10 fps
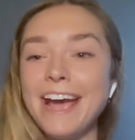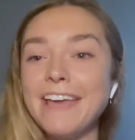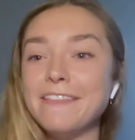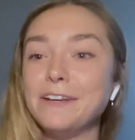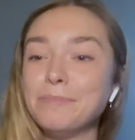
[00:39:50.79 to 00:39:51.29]

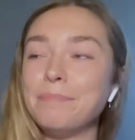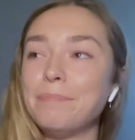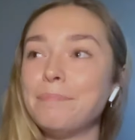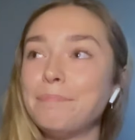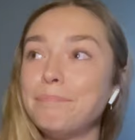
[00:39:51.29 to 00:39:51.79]
and then
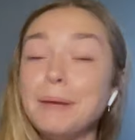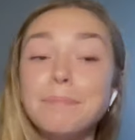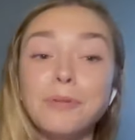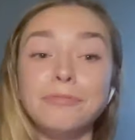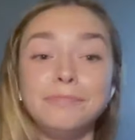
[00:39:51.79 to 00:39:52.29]

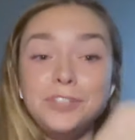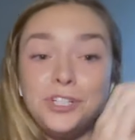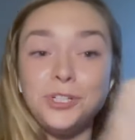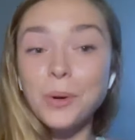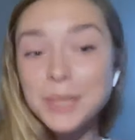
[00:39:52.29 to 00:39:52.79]
people
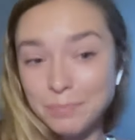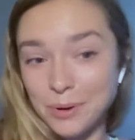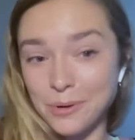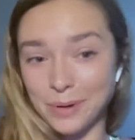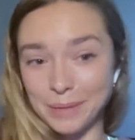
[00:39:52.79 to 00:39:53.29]
join the
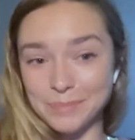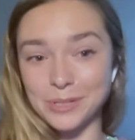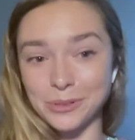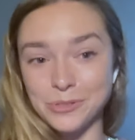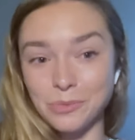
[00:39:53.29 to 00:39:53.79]
program to
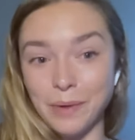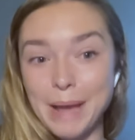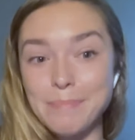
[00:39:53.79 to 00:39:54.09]
lose weight,